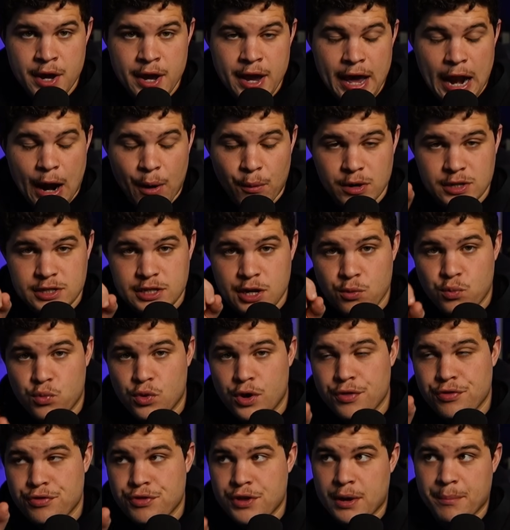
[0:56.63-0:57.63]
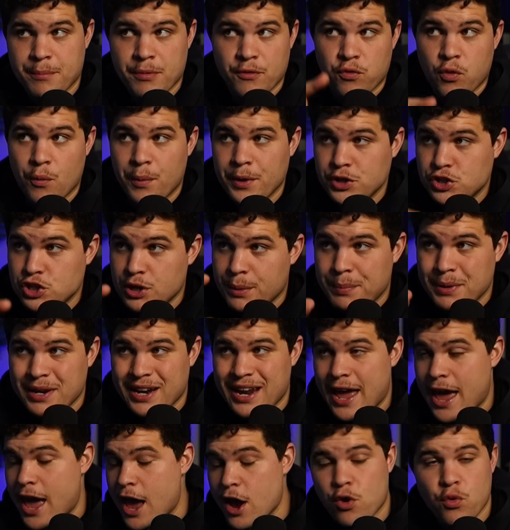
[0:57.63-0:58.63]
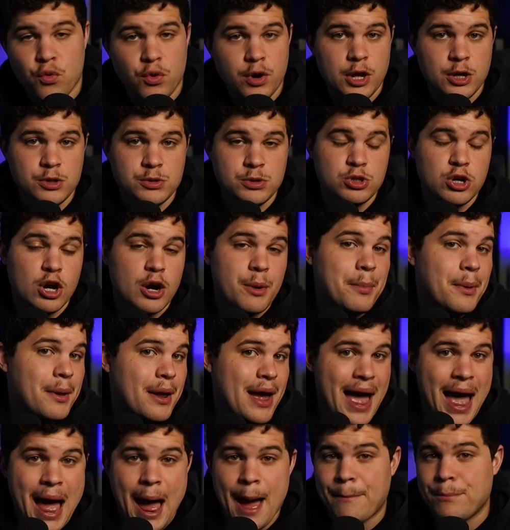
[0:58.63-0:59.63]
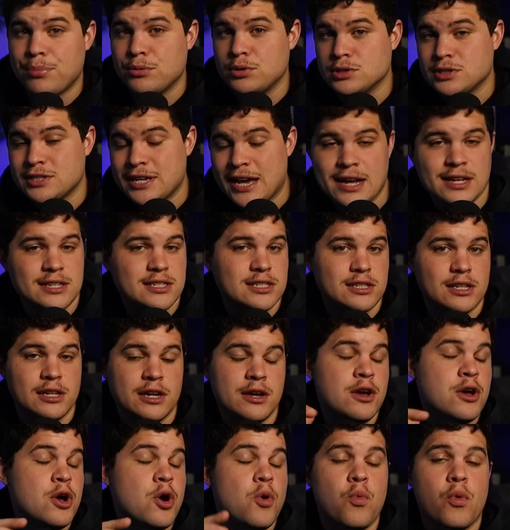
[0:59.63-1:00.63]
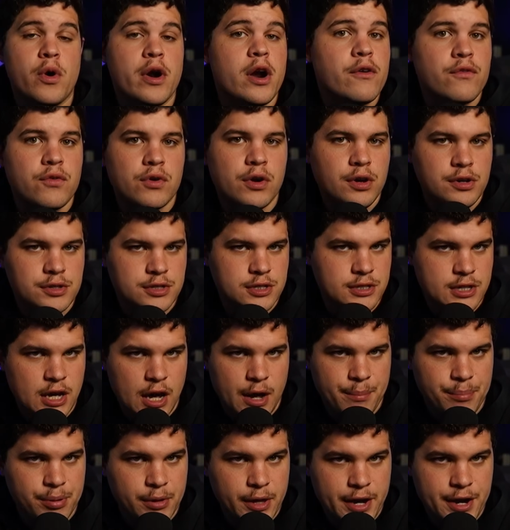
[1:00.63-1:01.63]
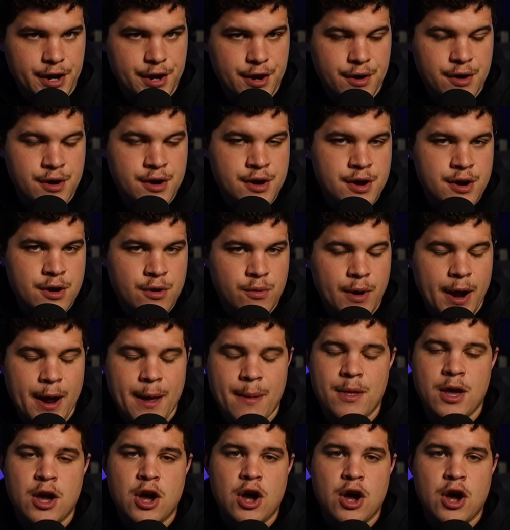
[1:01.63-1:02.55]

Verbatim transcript: and I want to say one thing before we jump into equities, you talk about Apple, Tesla Tesla, whatever else is at play here, right?